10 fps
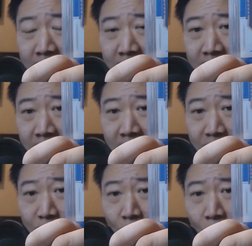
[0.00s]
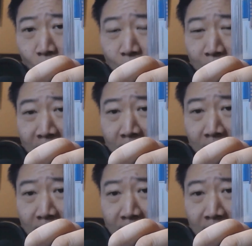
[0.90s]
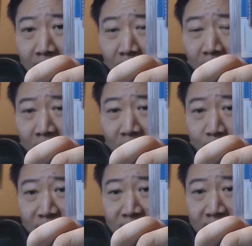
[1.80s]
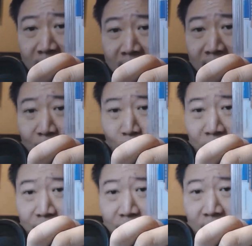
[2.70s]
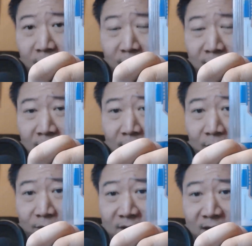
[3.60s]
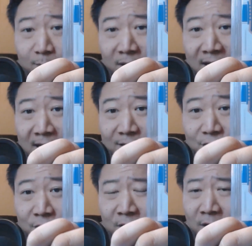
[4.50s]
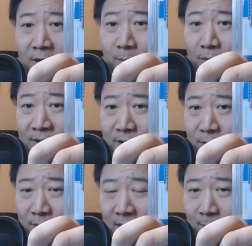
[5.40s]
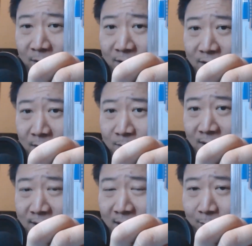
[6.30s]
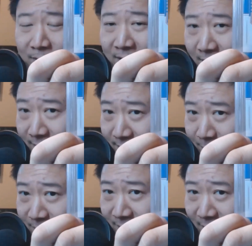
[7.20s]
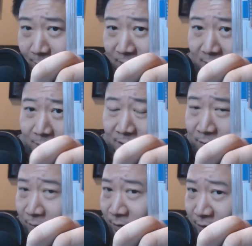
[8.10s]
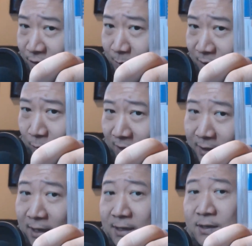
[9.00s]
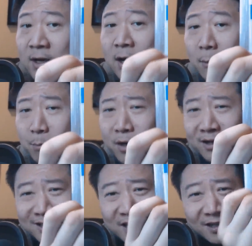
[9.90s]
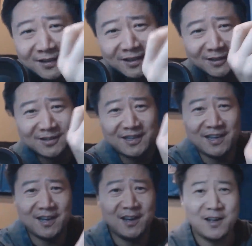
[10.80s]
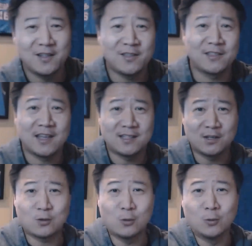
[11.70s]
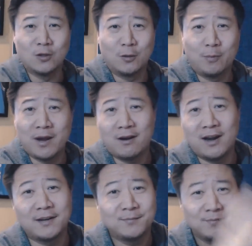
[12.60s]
A gold parallel RPA with the little D patch. Please don't tell me it's an upside down P. It is an upside down P, but let's just be quiet, guys. Big D, little D. I think that's a cool little pairing.